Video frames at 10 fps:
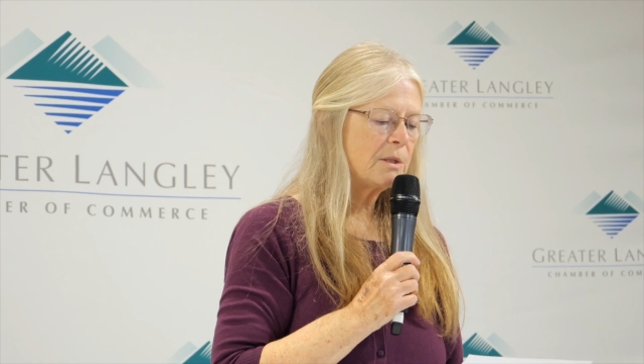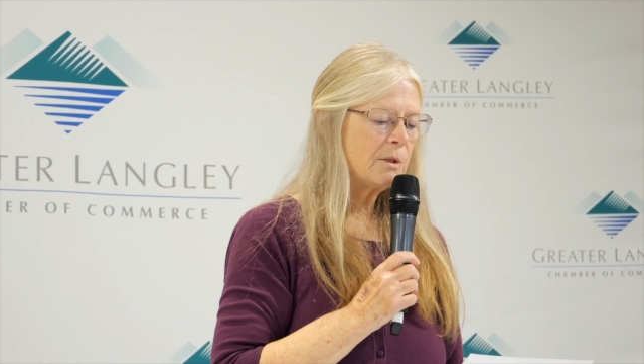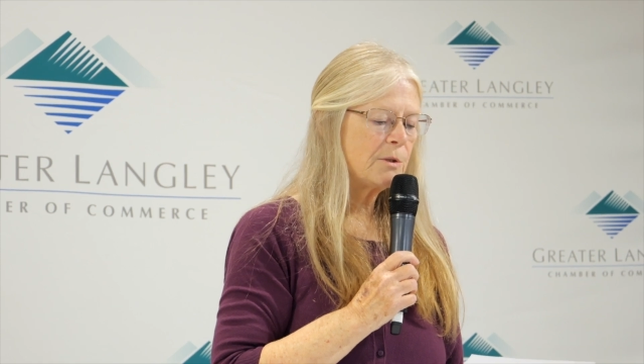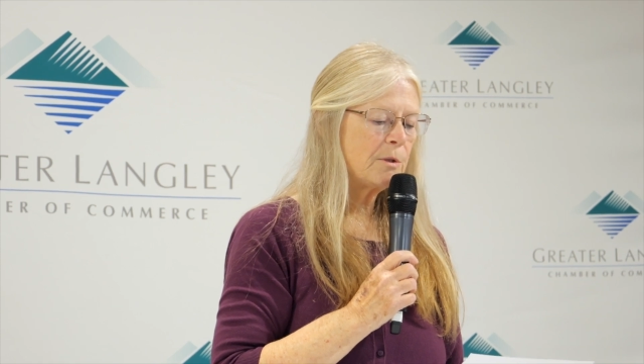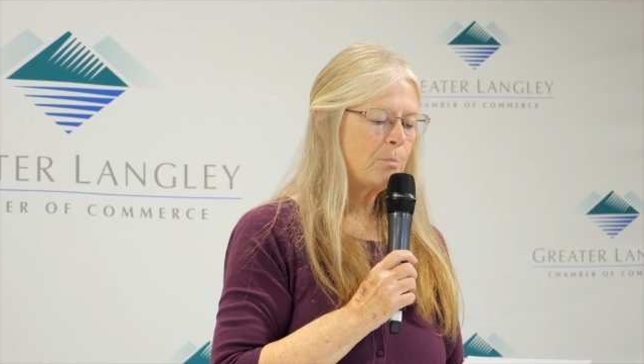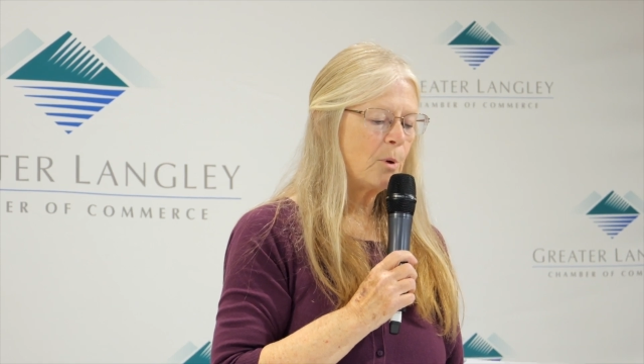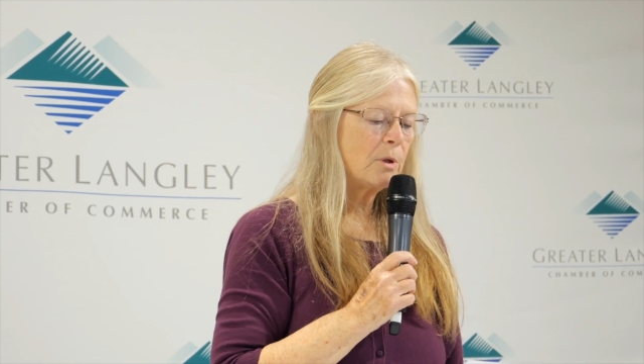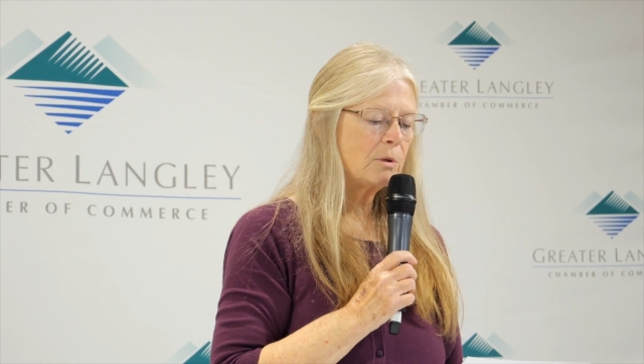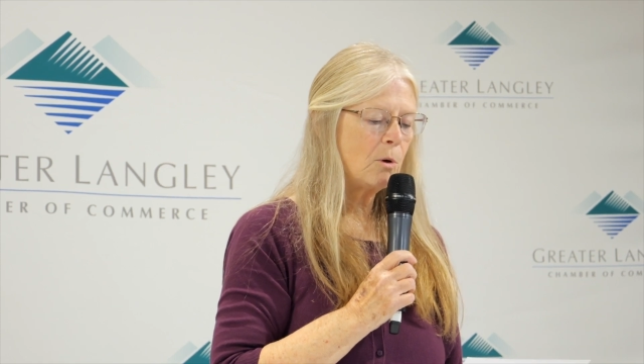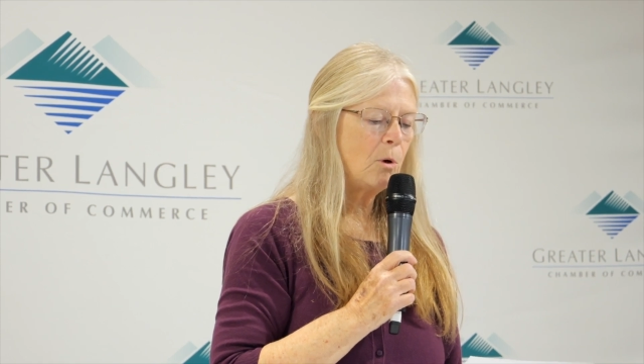to
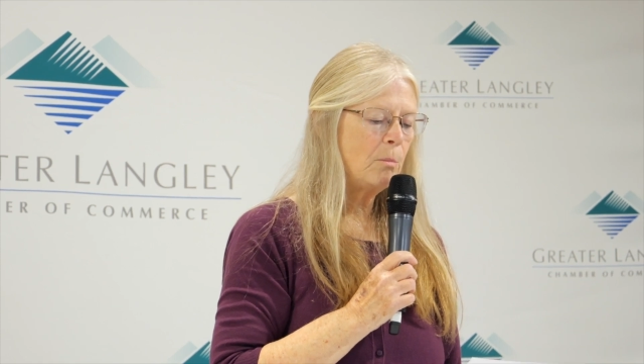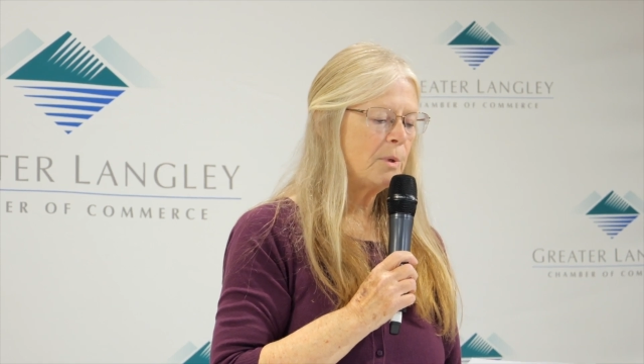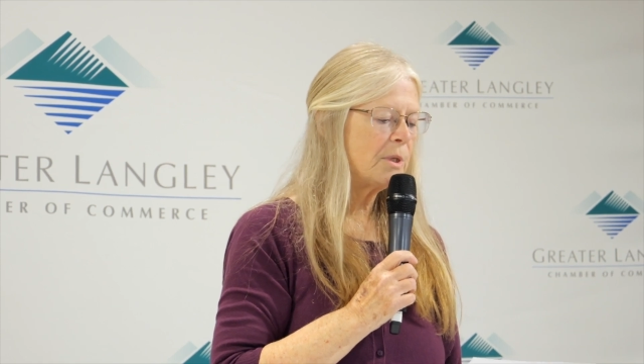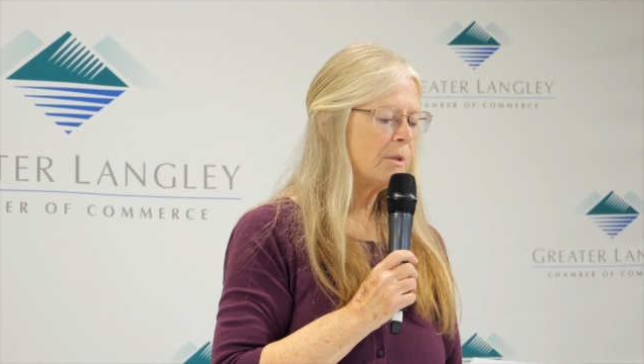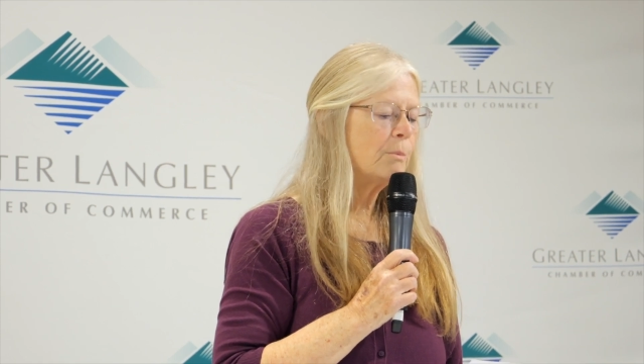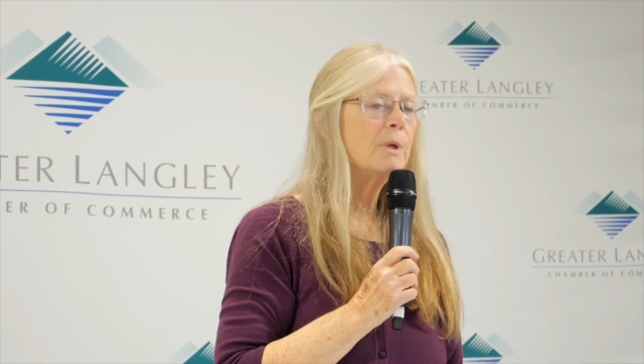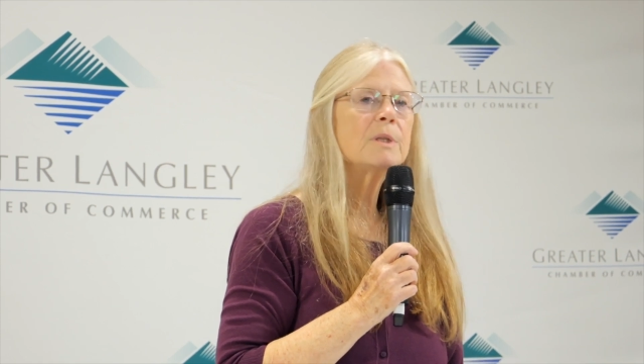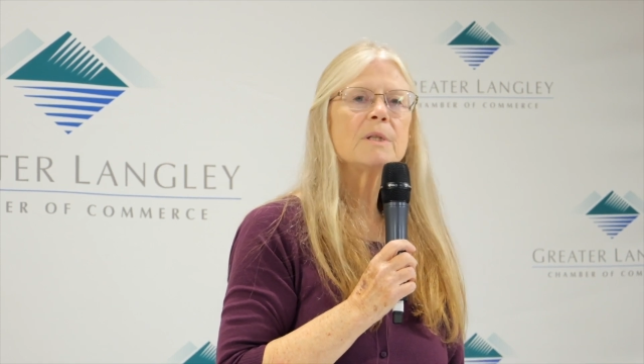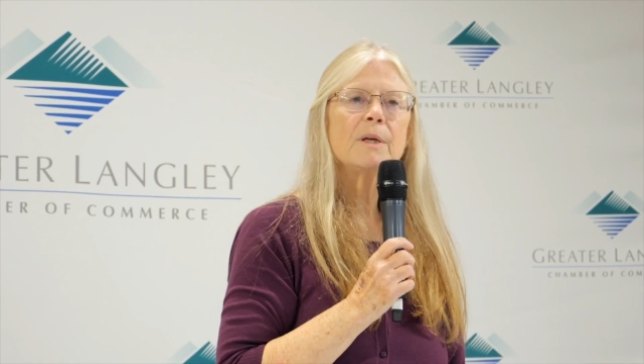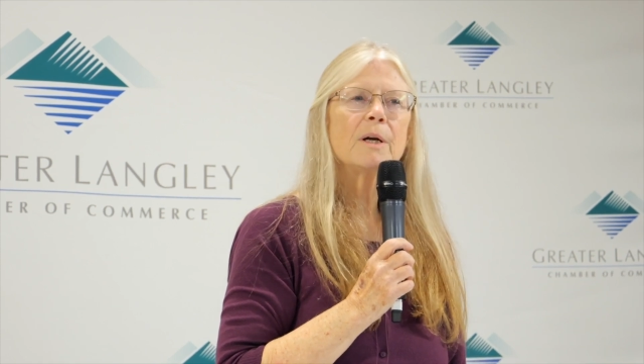support the homeless
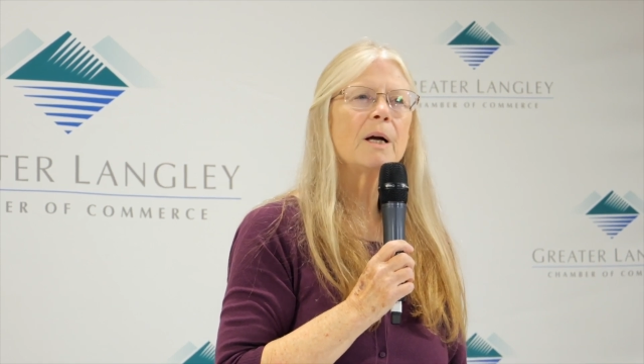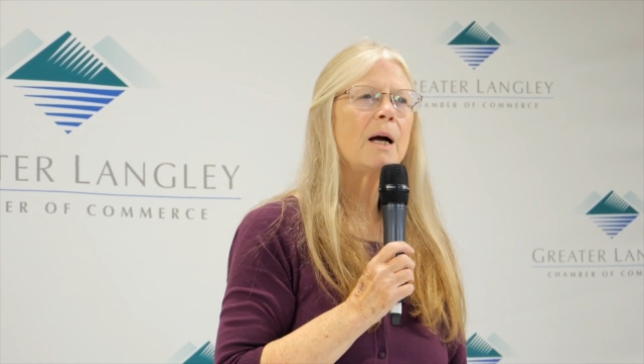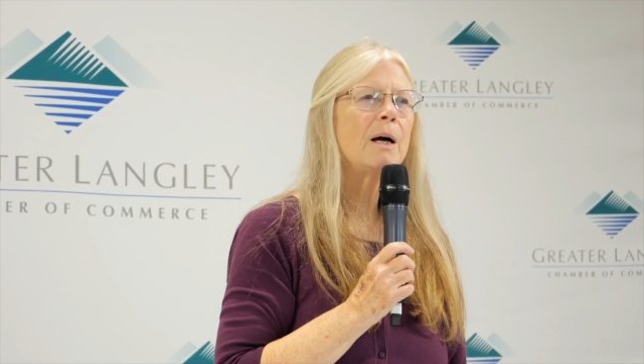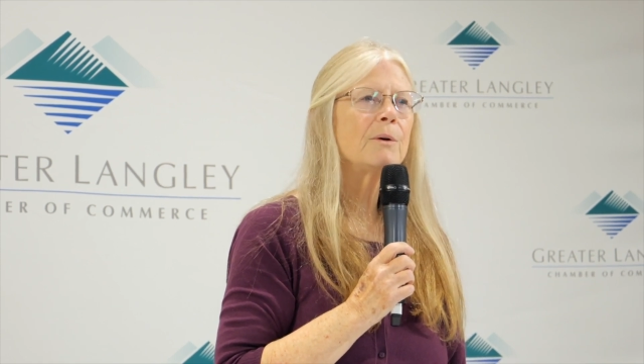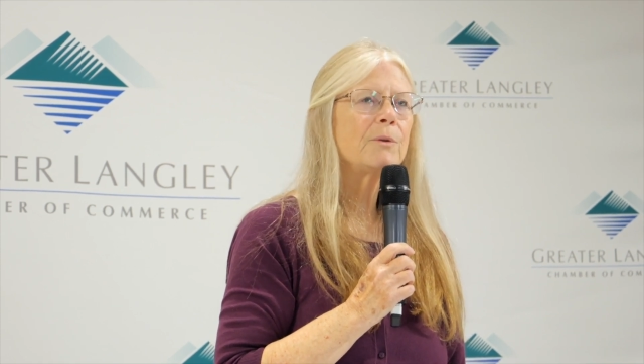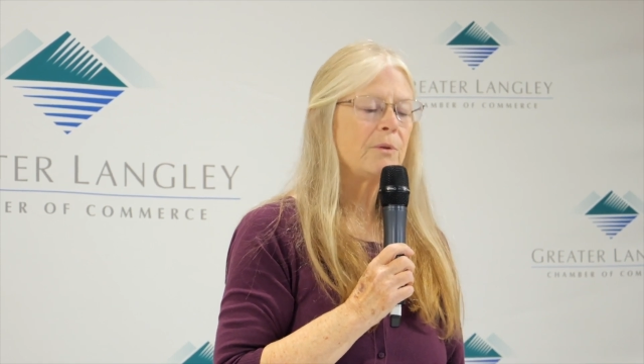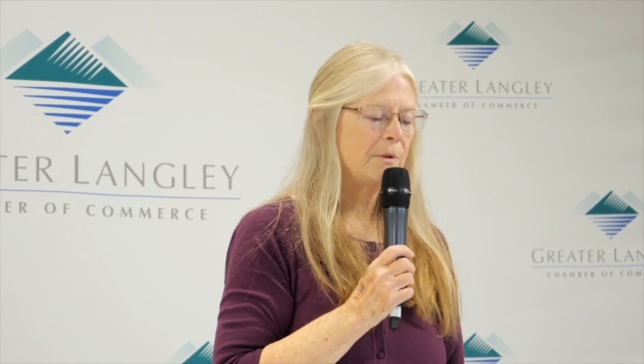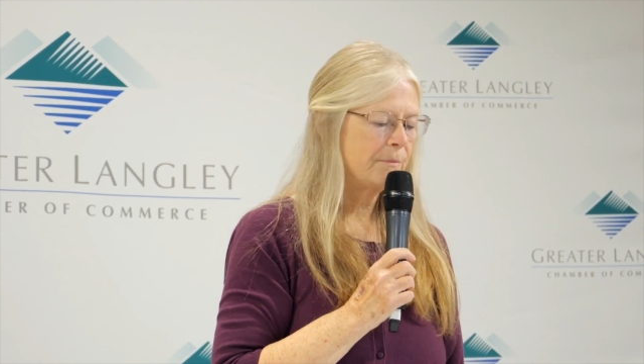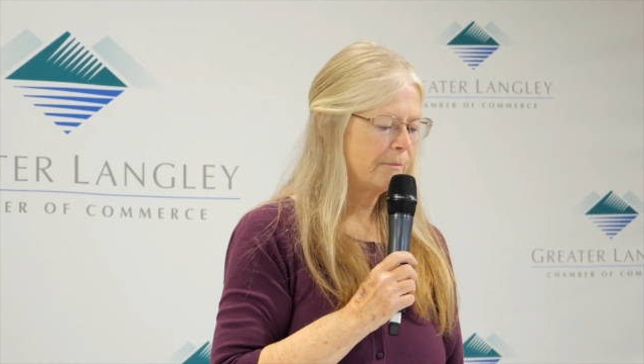once they are housed.